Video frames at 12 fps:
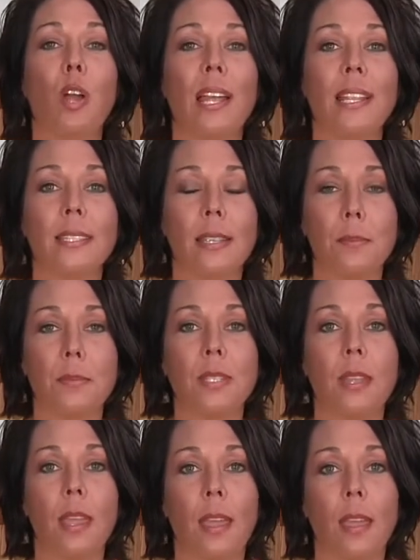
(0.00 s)
raw
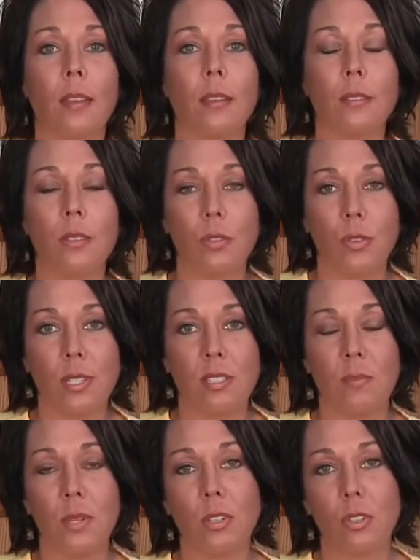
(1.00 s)
enzymes and
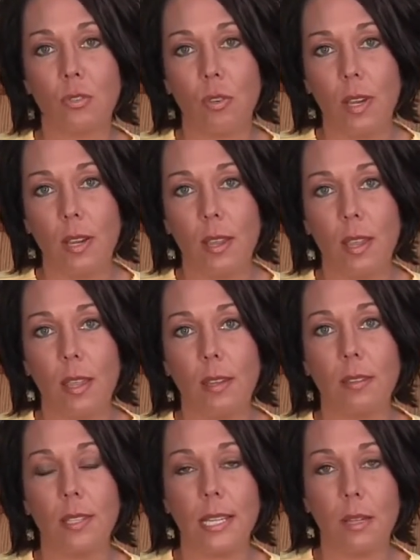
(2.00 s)
nutrients have been destroyed,
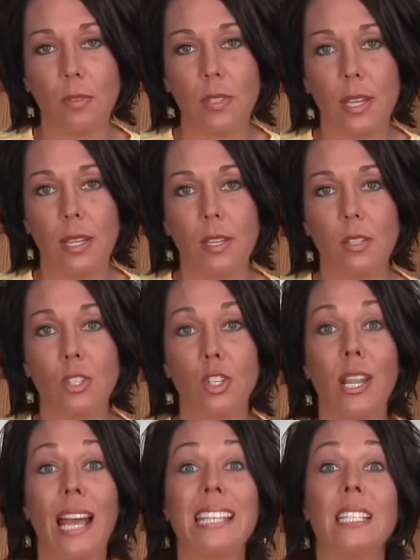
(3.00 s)
and the downside is
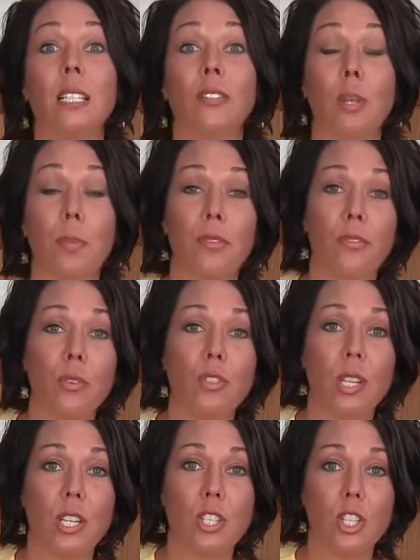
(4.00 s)
they're not delivered up the food
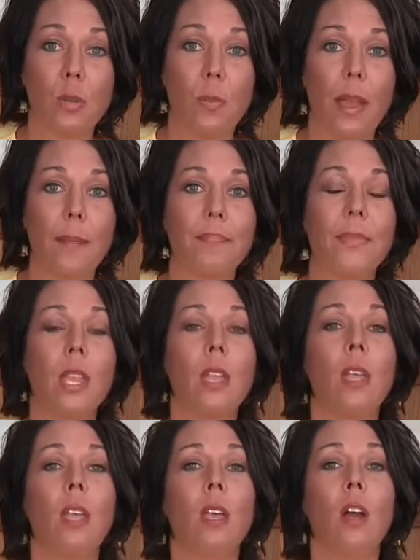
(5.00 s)
chain to your pet.
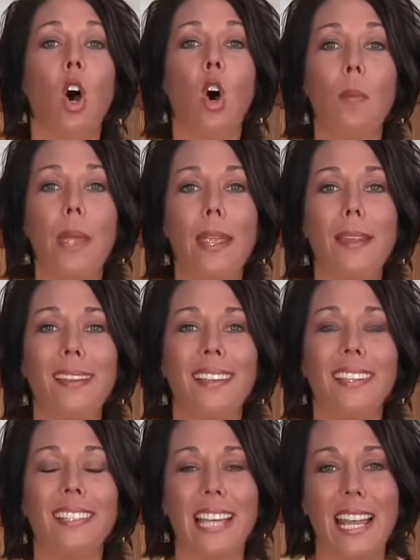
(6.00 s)
Homemade
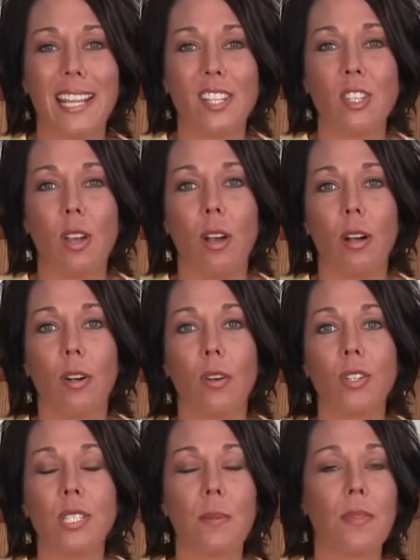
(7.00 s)
diets
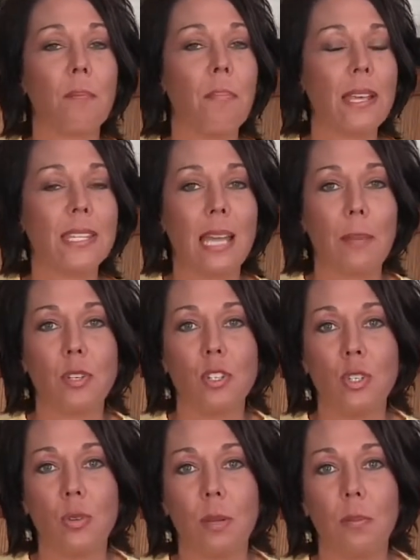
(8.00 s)
are some of the best
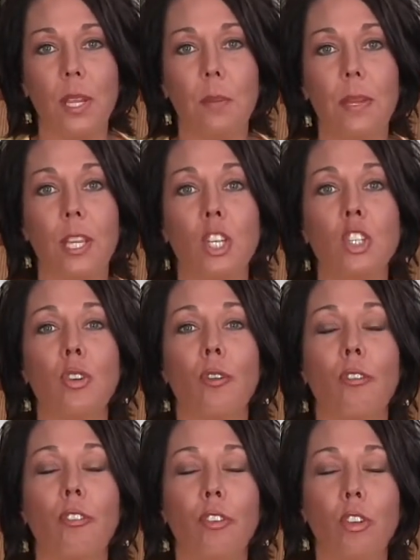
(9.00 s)
options you can pick because you're
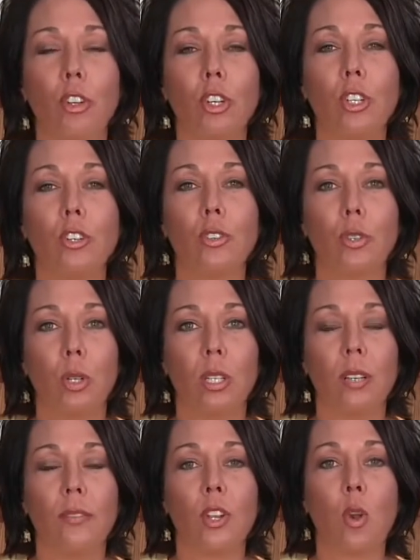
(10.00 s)
in full
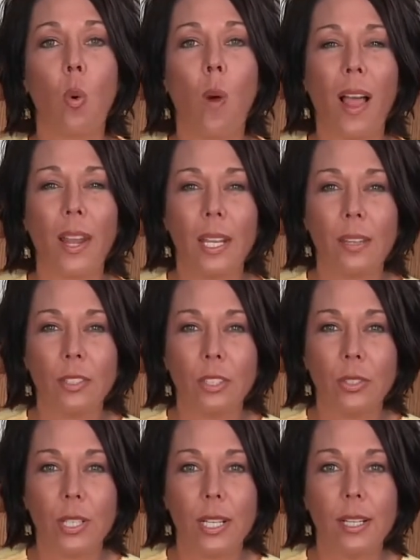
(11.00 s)
control of the quality of
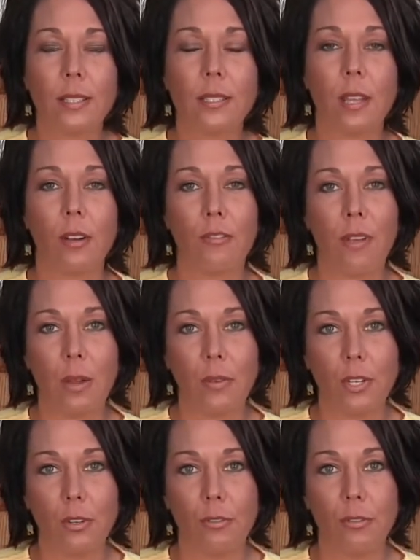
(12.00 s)
ingredients that are
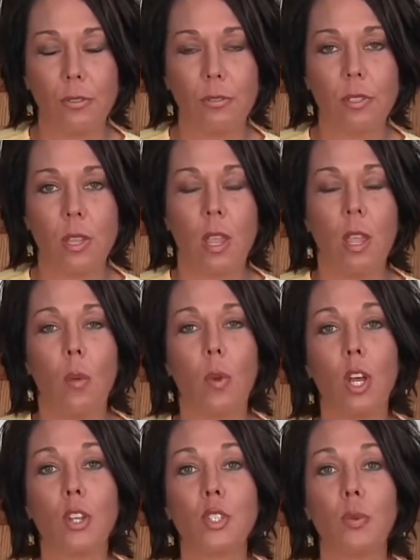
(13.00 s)
found in your foods.
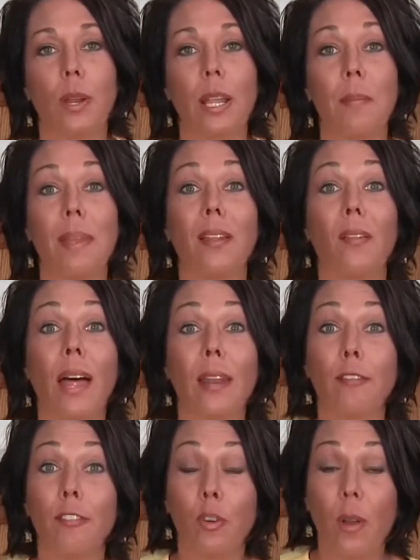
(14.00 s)
We also recommend a
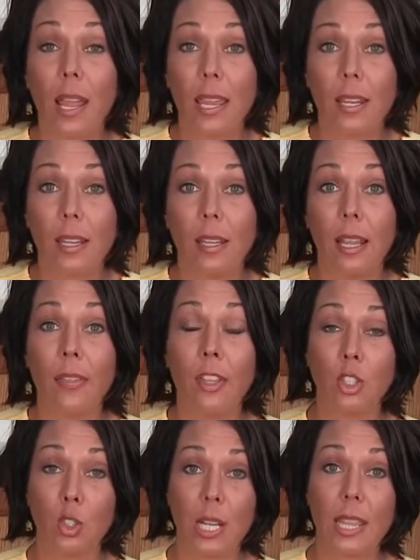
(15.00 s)
lot of variety, and
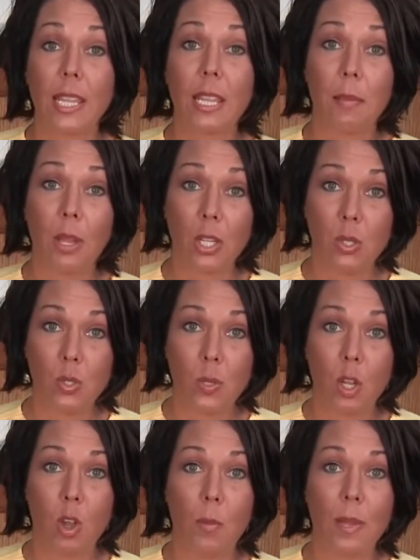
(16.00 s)
the great thing about you
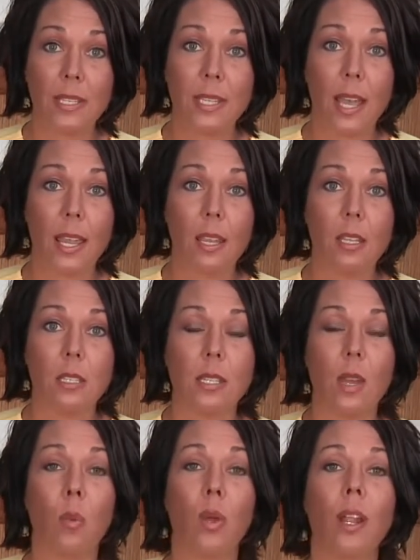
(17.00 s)
doing a homemade diet is
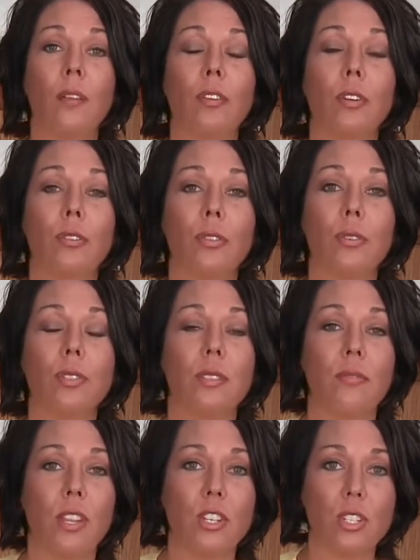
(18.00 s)
that whatever fruits
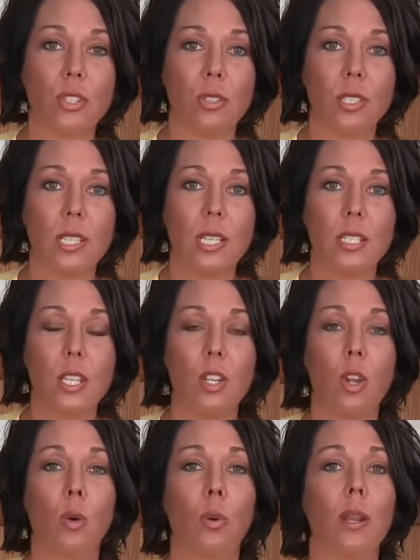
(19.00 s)
and veggies are in
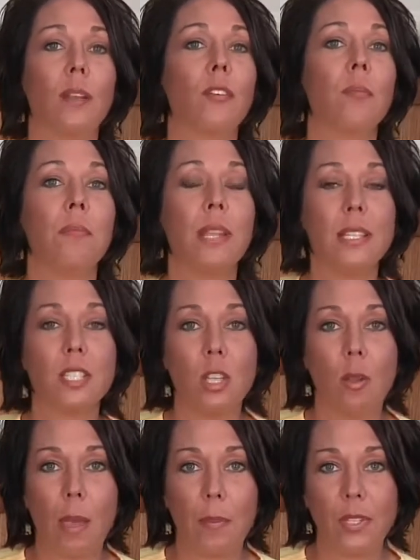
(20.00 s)
season, or whatever meats
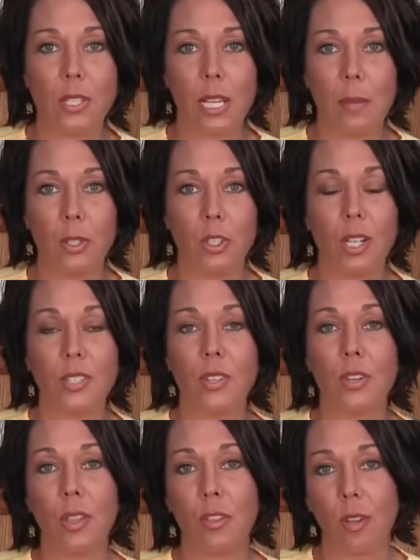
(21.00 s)
you happen to come across
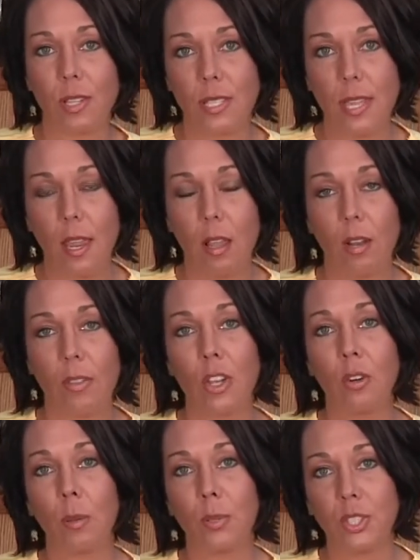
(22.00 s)
that are either on sale or
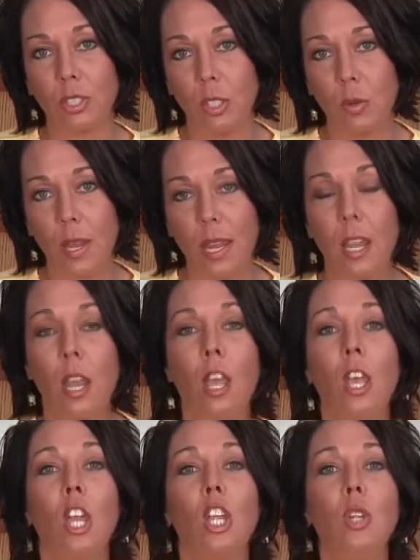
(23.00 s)
that you're able to locate,
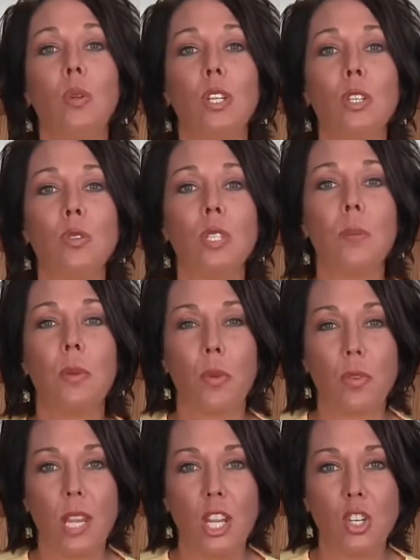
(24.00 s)
you can use them in
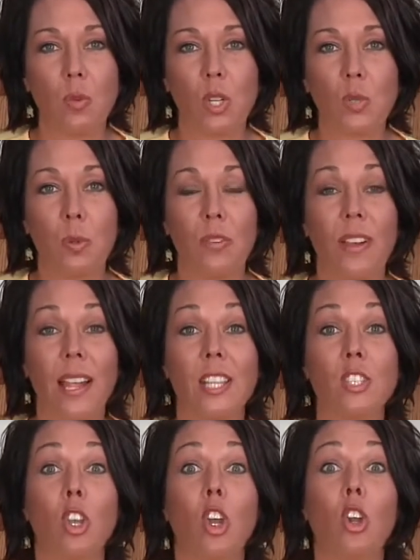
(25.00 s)
rotation, which
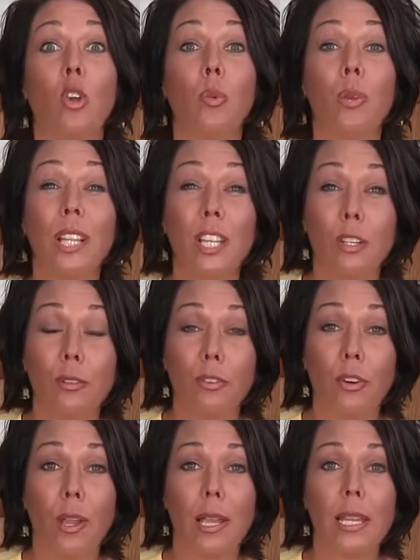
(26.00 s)
provides really good
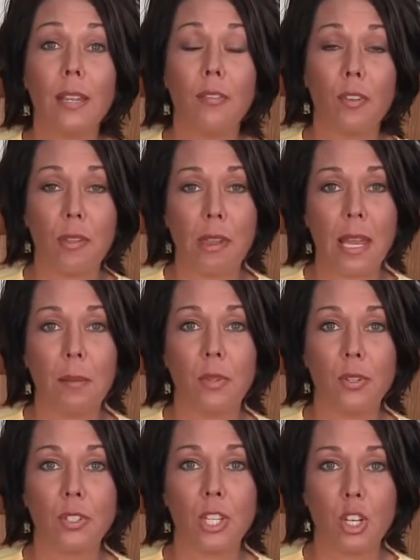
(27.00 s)
variety for the
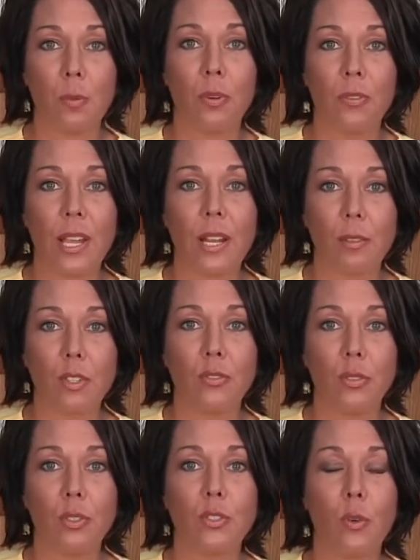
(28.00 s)
animals that you're providing those
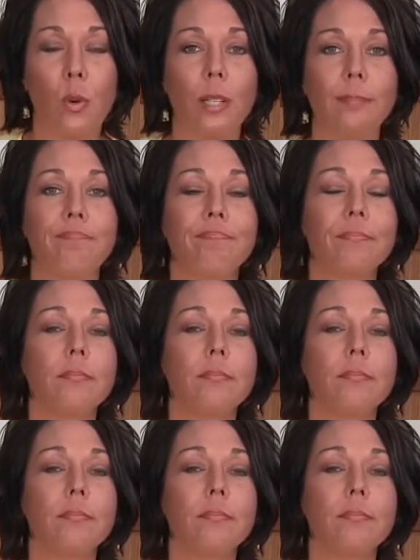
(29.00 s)
foods for.